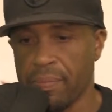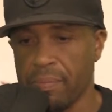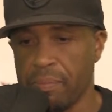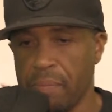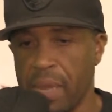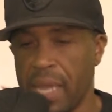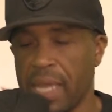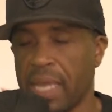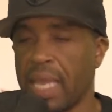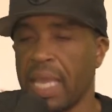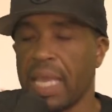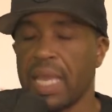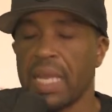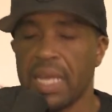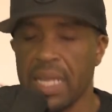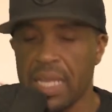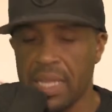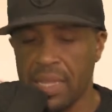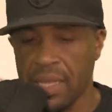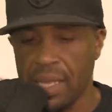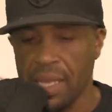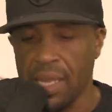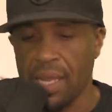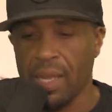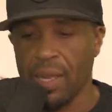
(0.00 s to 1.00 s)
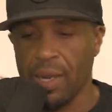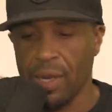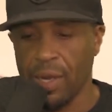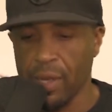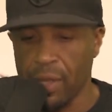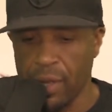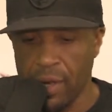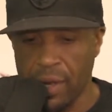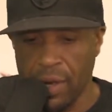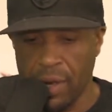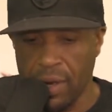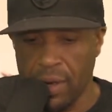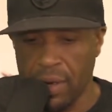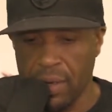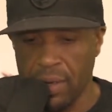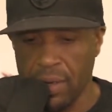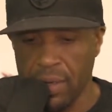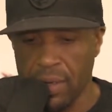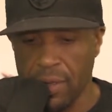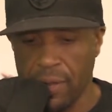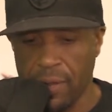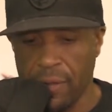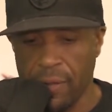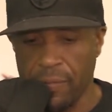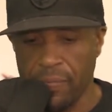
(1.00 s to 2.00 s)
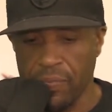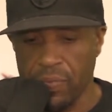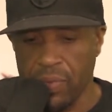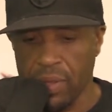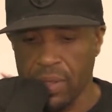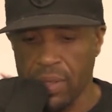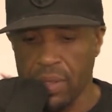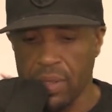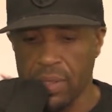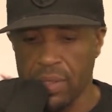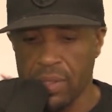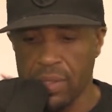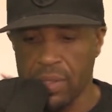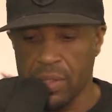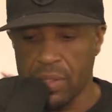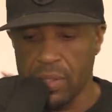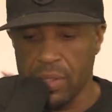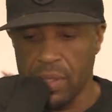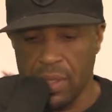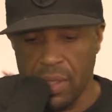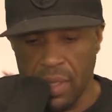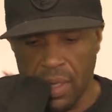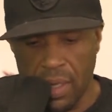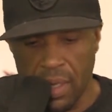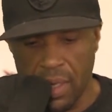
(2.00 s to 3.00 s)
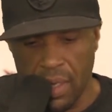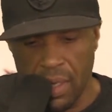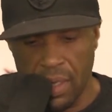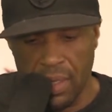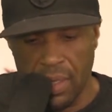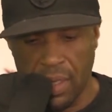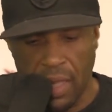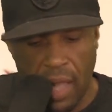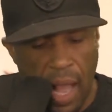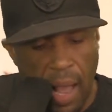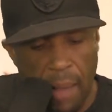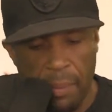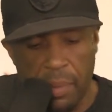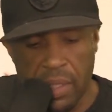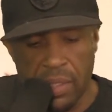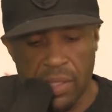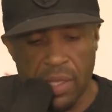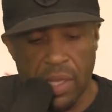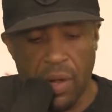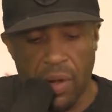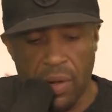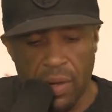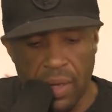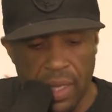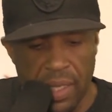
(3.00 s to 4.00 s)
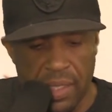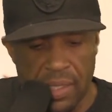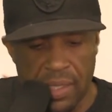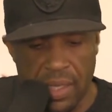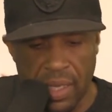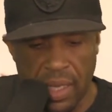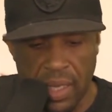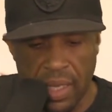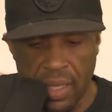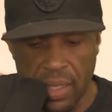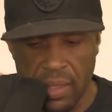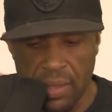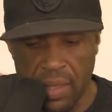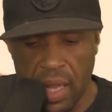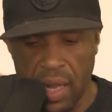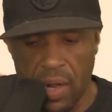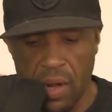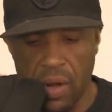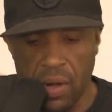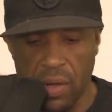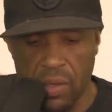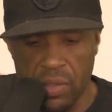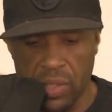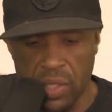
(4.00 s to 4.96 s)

make anything clear to the comics that are listening that are